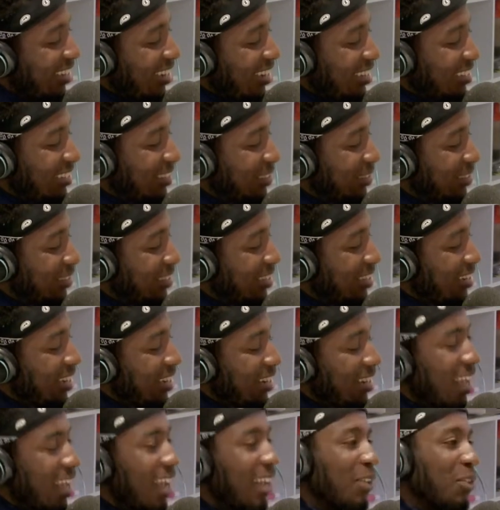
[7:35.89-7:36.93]
she said, "I
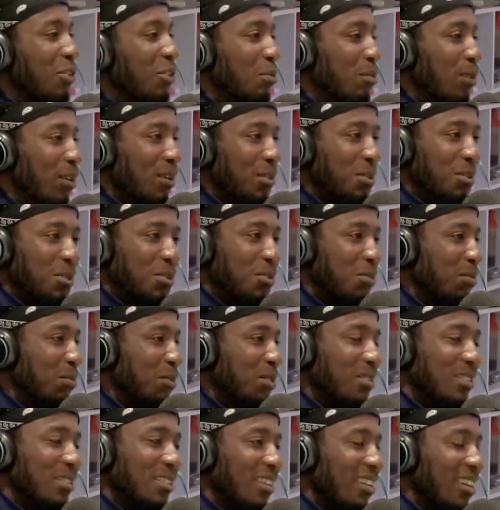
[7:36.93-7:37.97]
like you, but you do
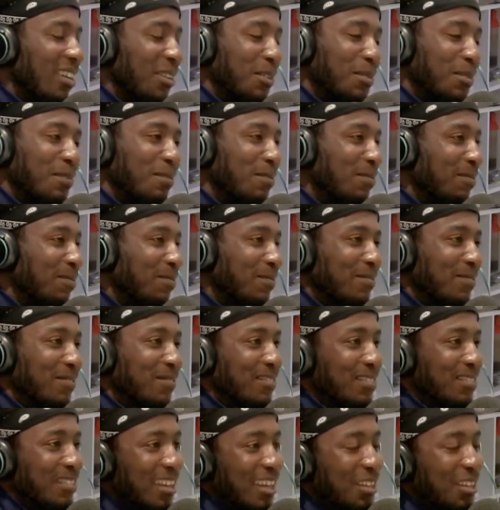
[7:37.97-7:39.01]
music. I don't,
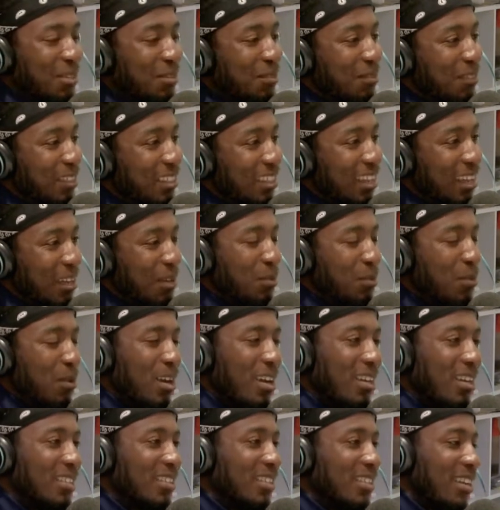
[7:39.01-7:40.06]
I don't think that can
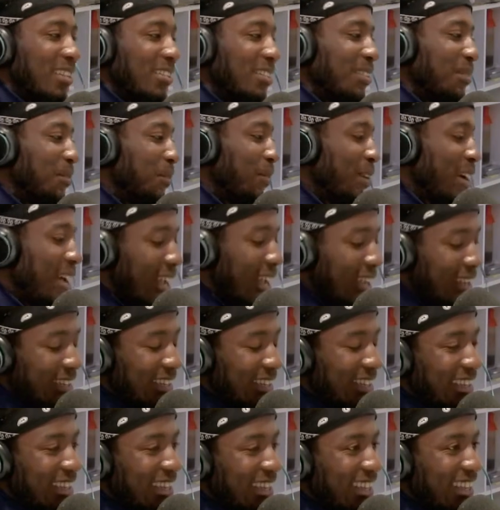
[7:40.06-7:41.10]
work." So I said, "Why?"
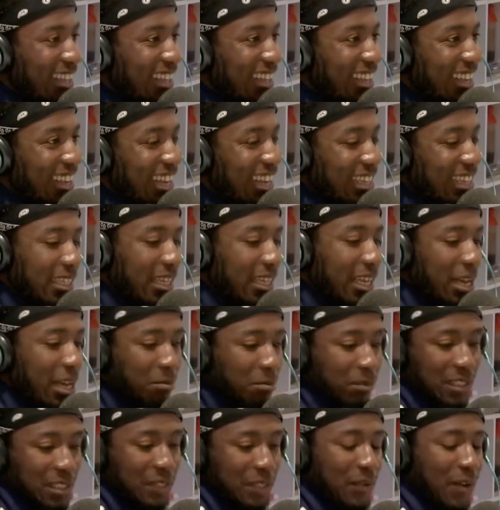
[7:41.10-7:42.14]
And she
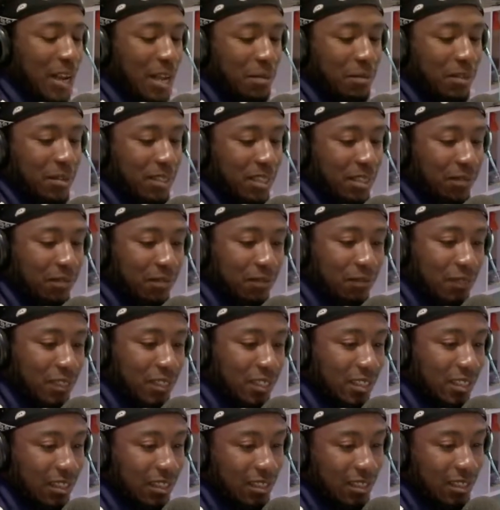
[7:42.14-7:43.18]
kept describing different
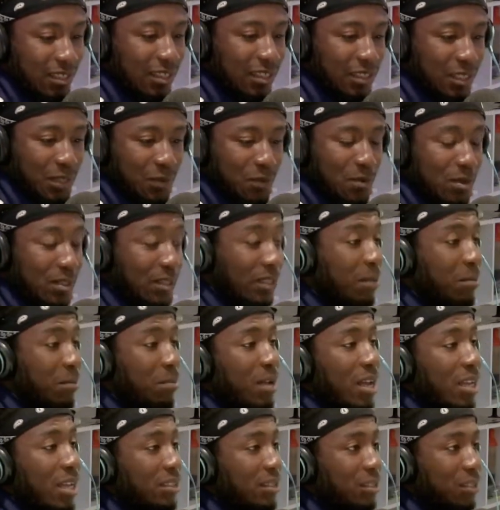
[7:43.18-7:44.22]
things. She says she wants a
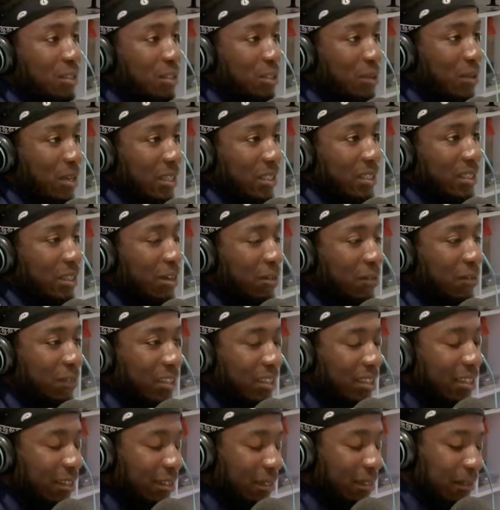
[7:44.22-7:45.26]
man to herself
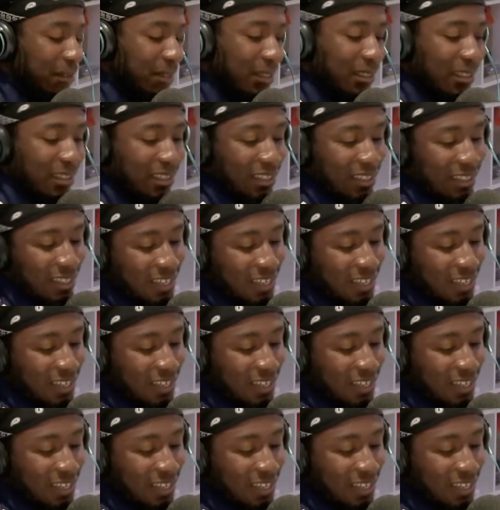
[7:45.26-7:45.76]
in it. Yeah.